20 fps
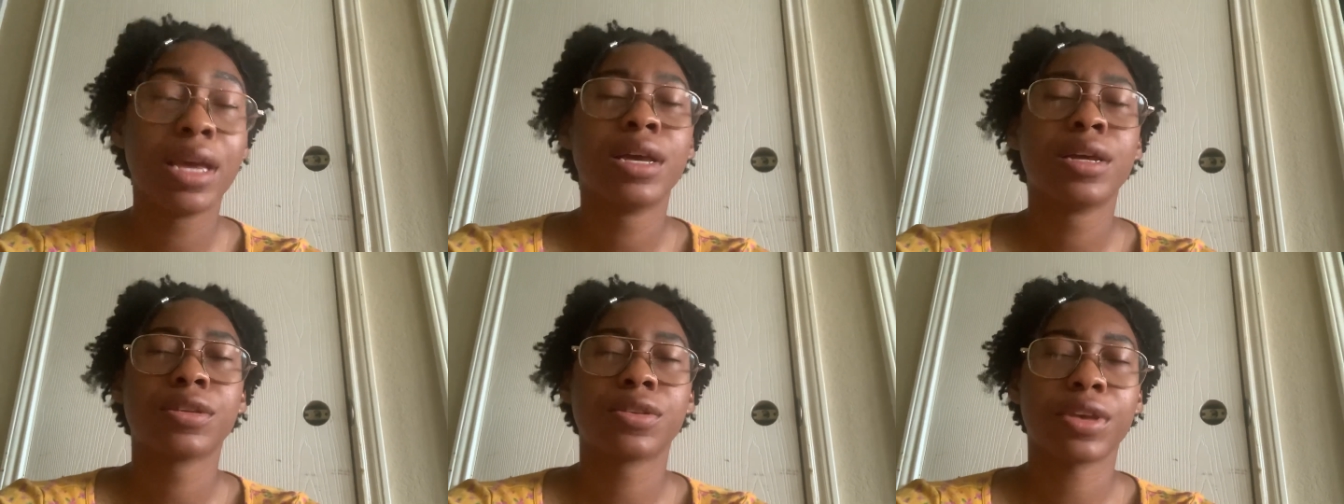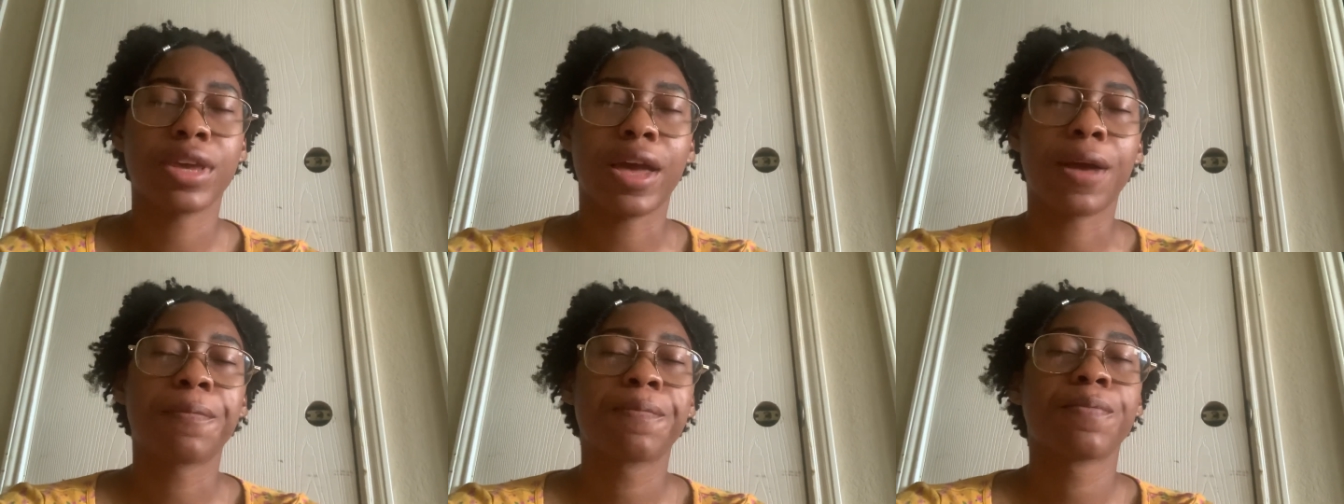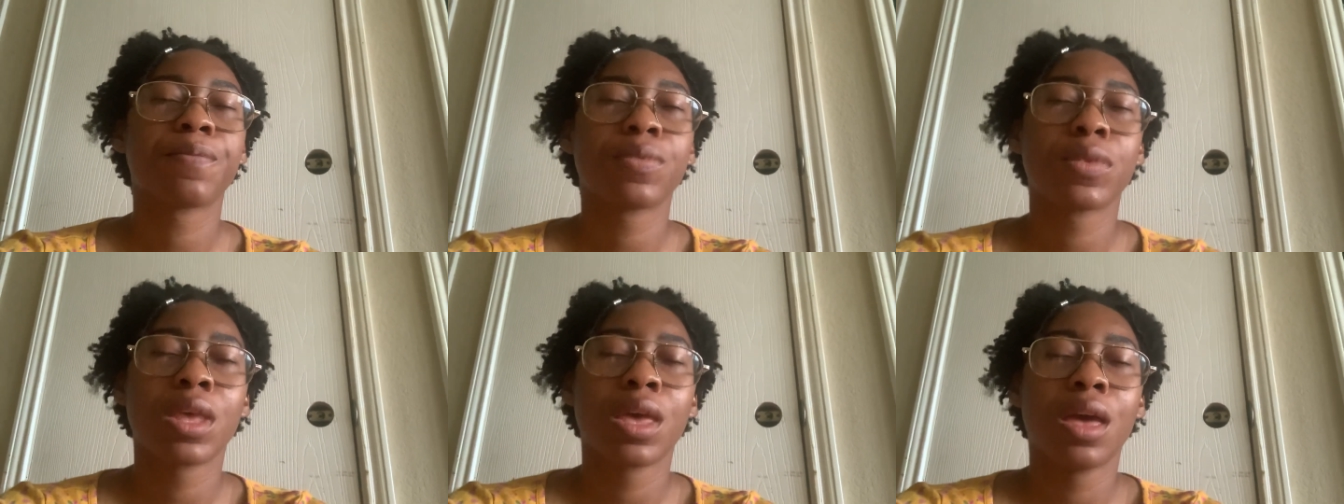So yeah,
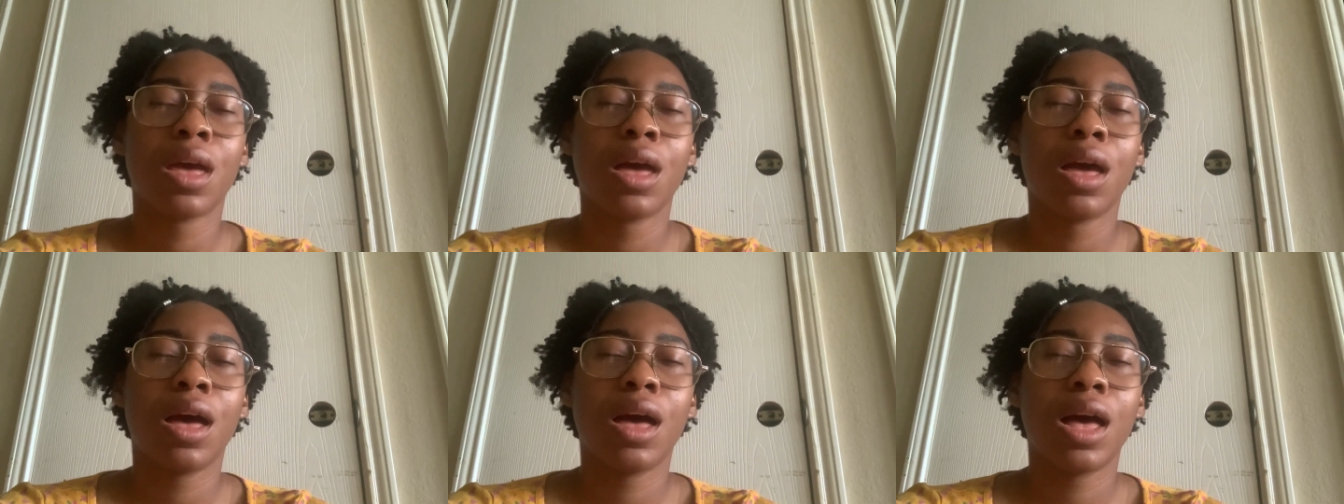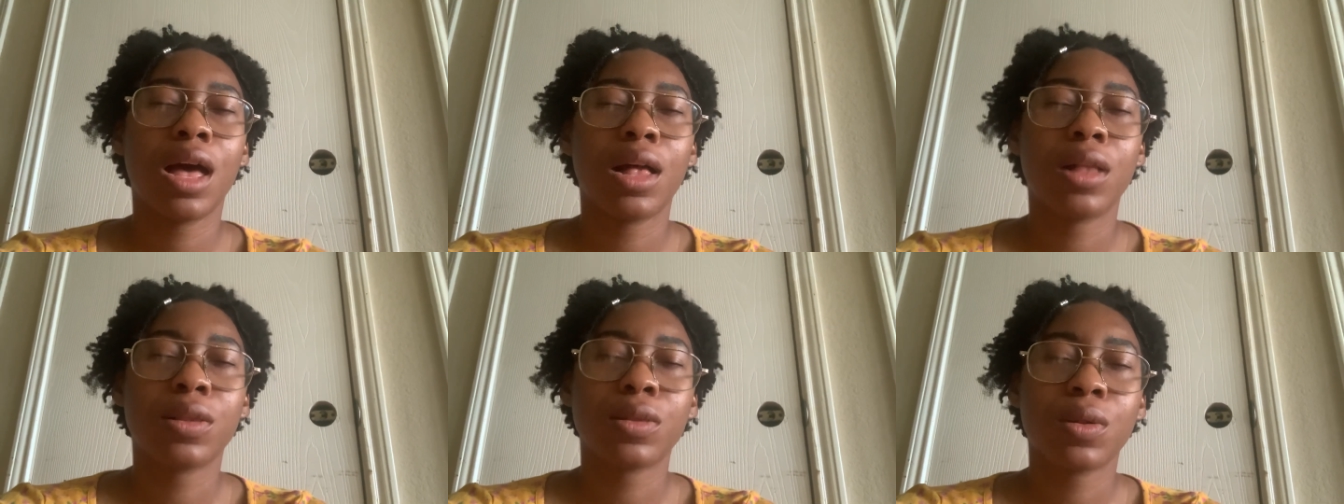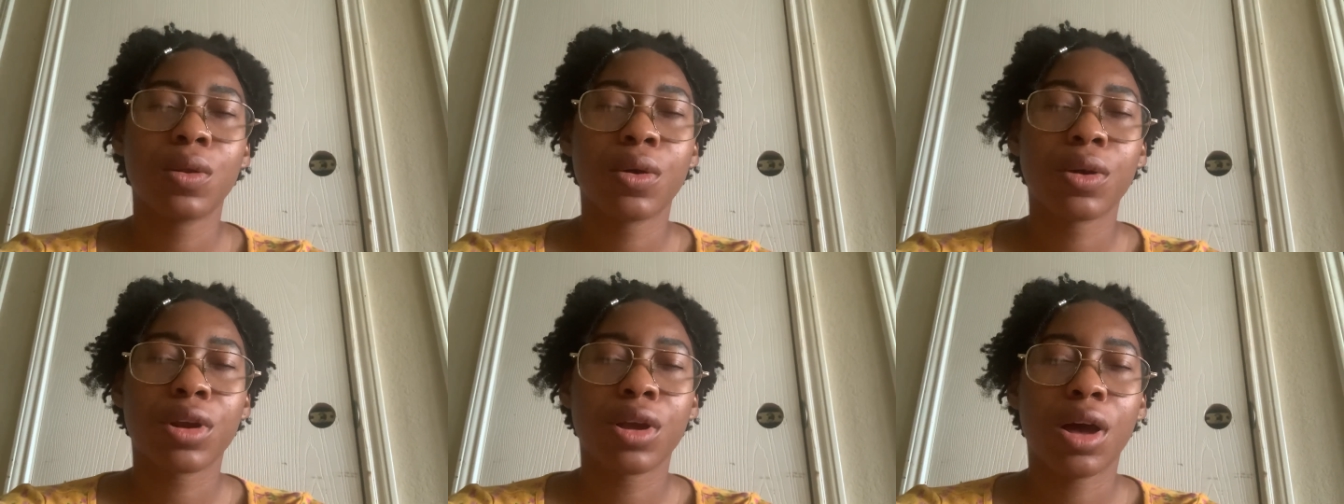uh,
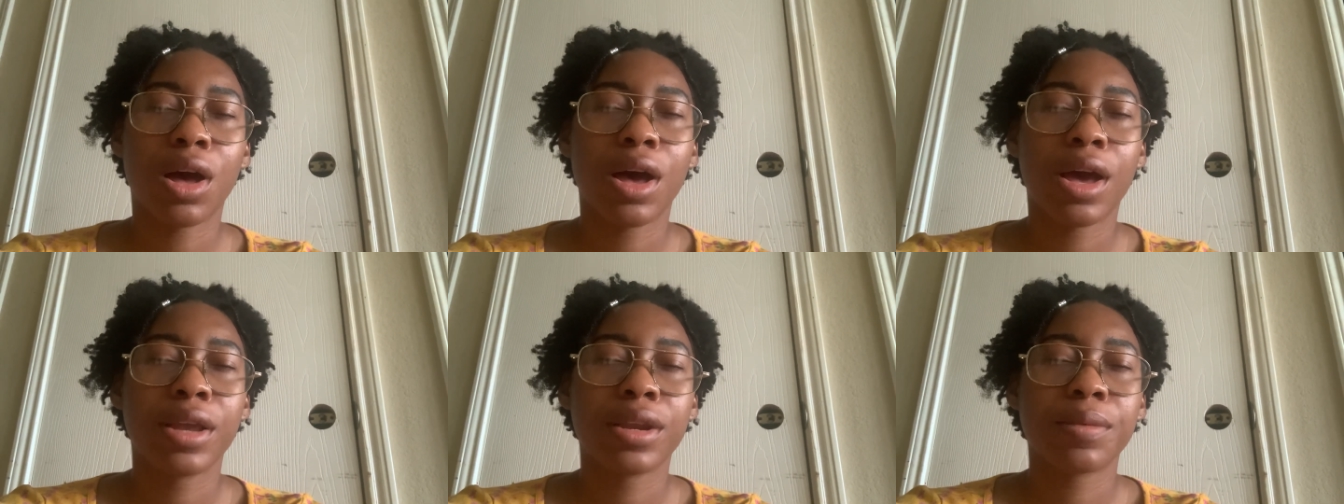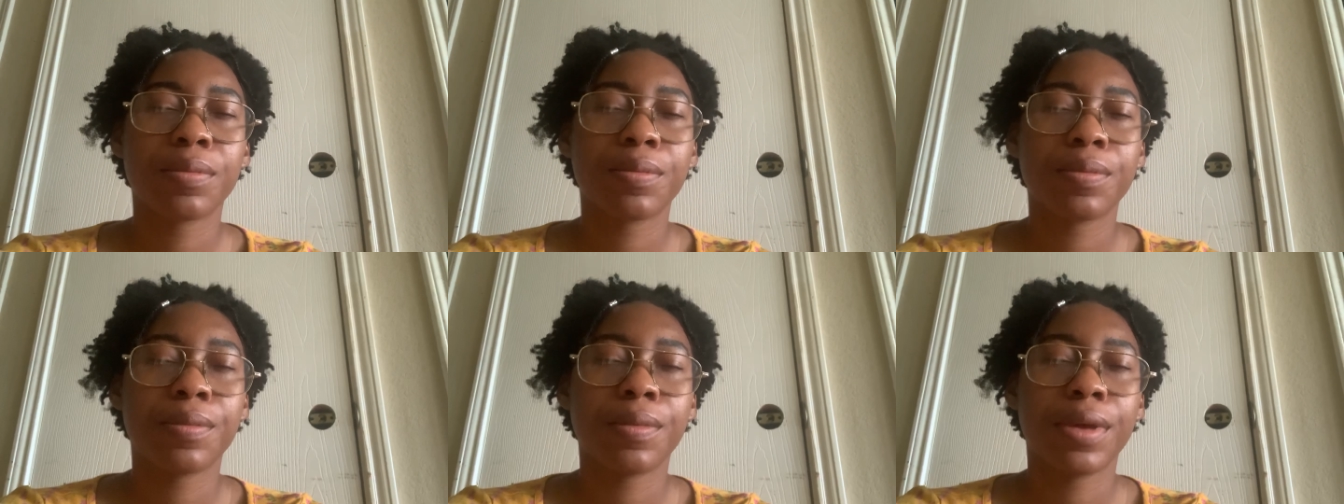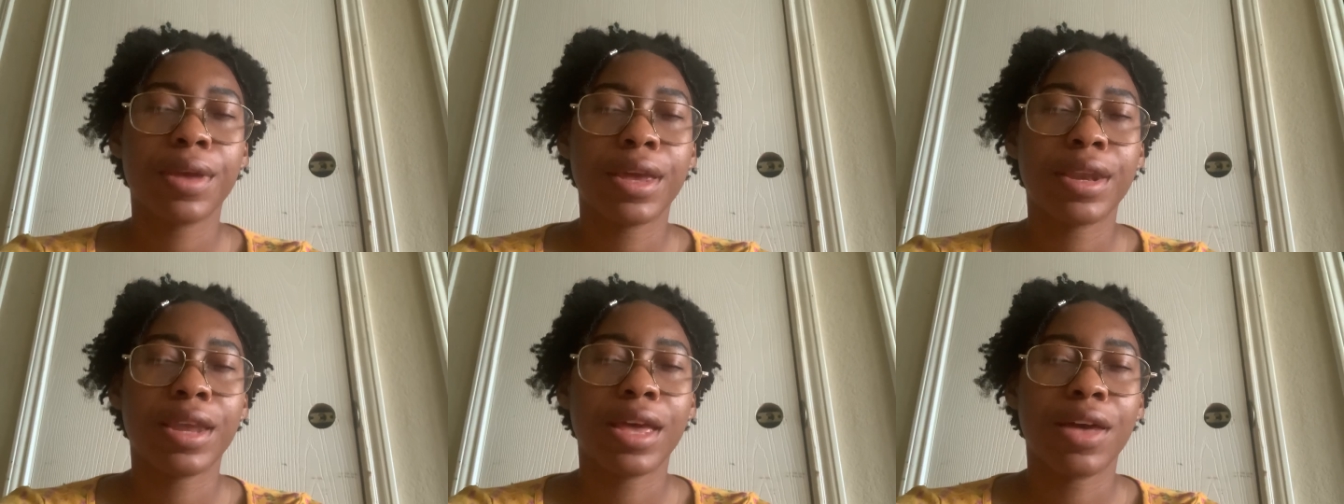Lord God
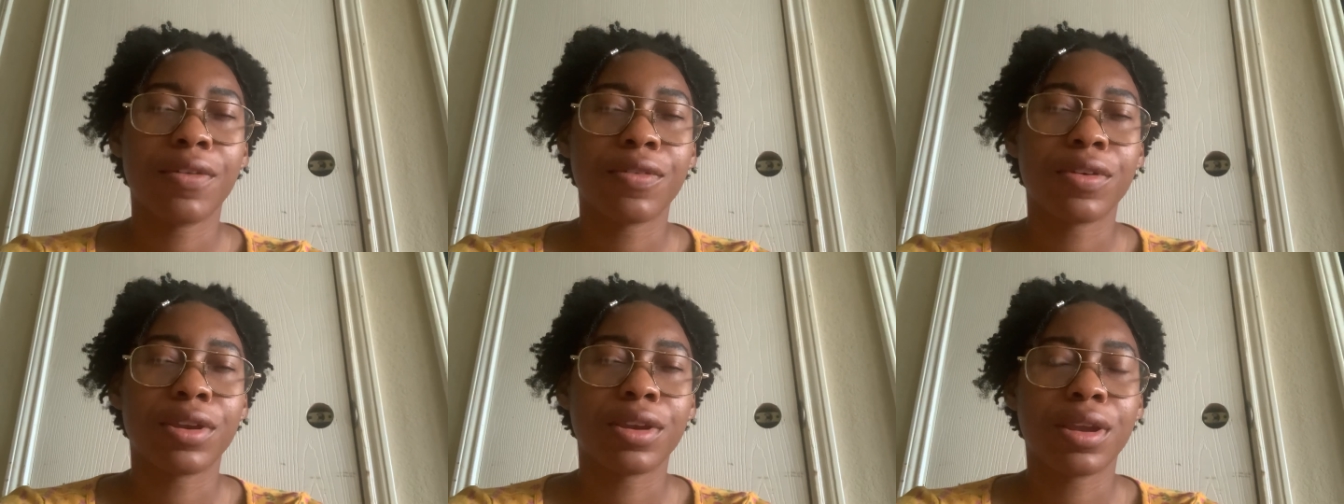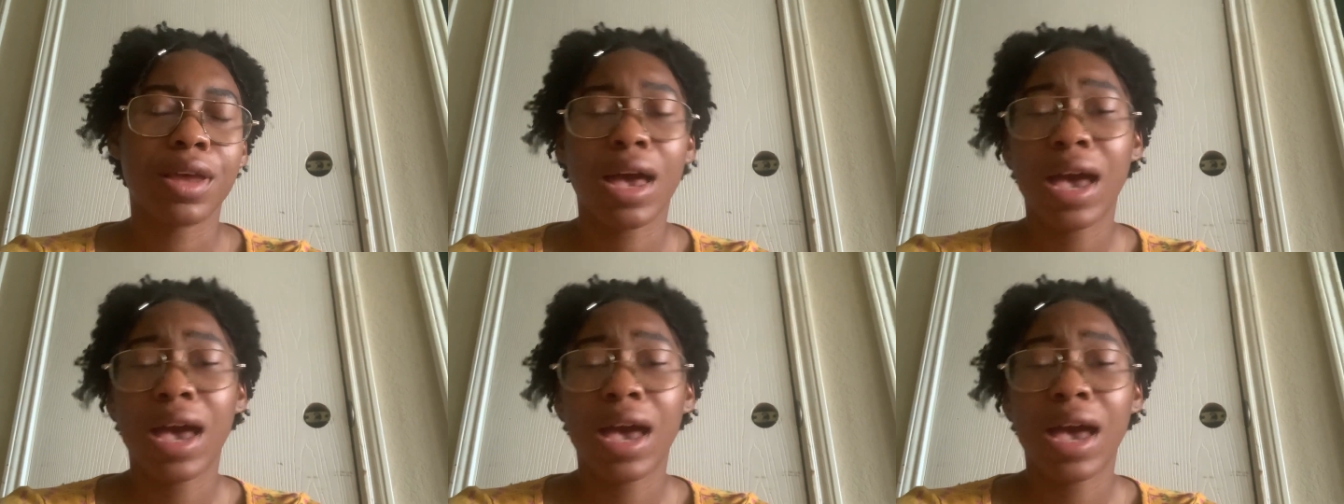in heaven,